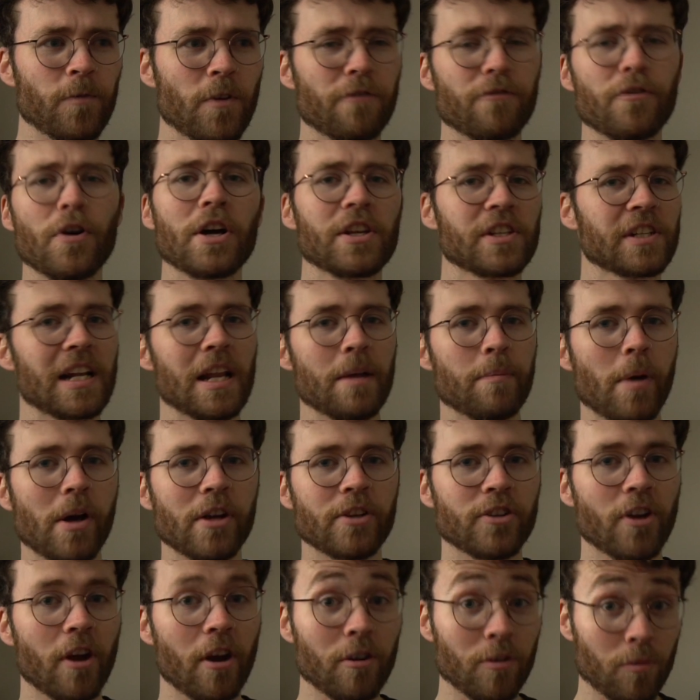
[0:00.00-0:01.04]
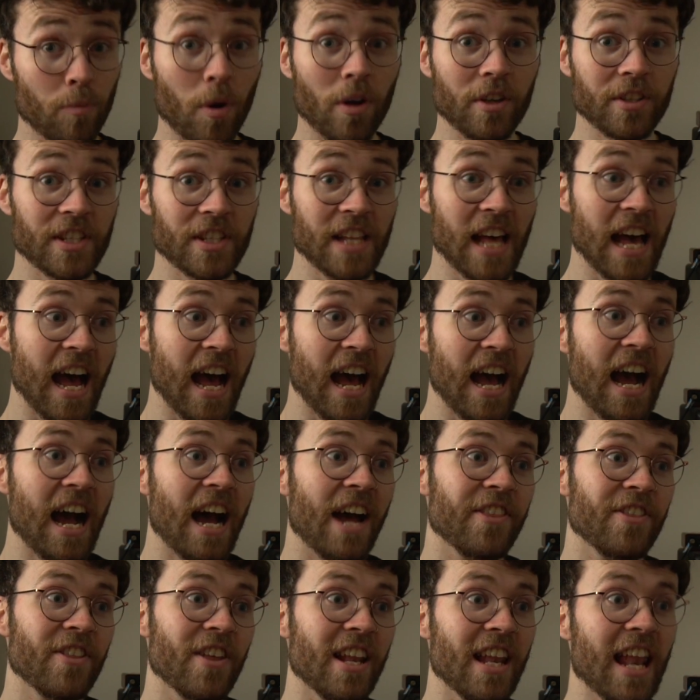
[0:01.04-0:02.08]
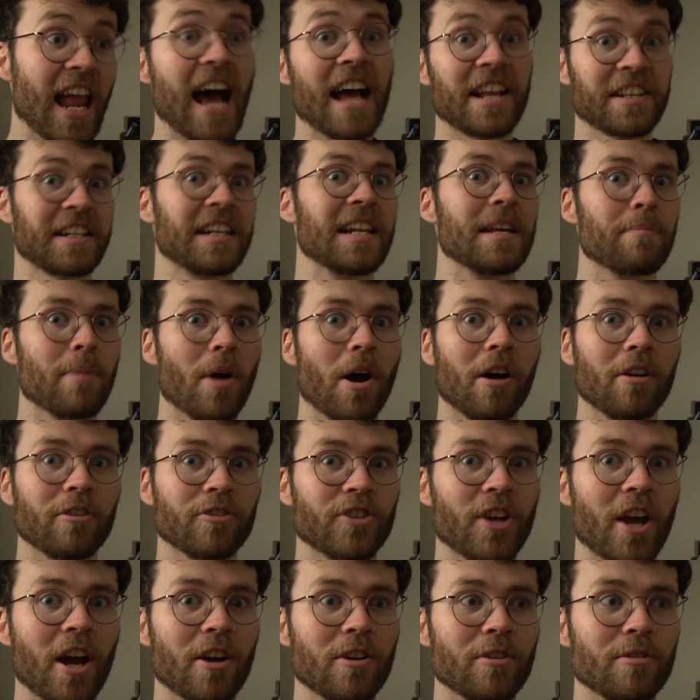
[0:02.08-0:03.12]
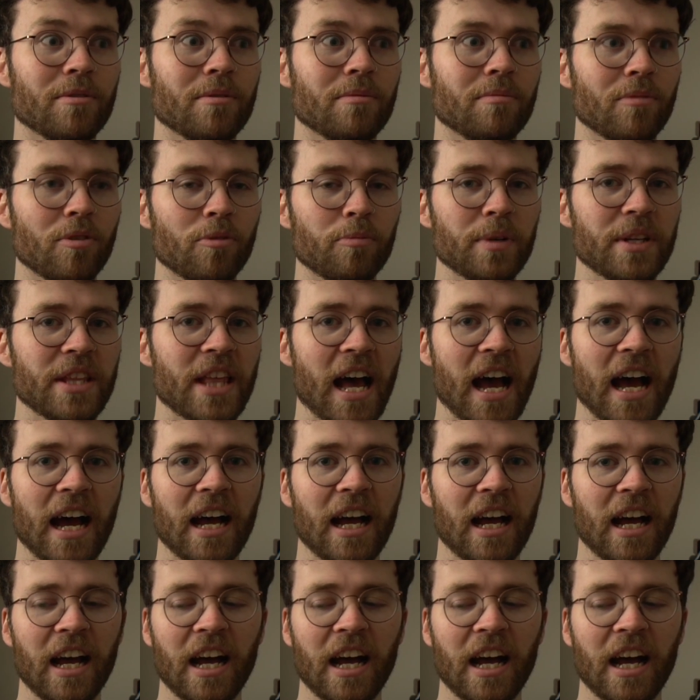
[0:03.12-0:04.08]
first clip I showed was that, and the last clip I'll show will be that.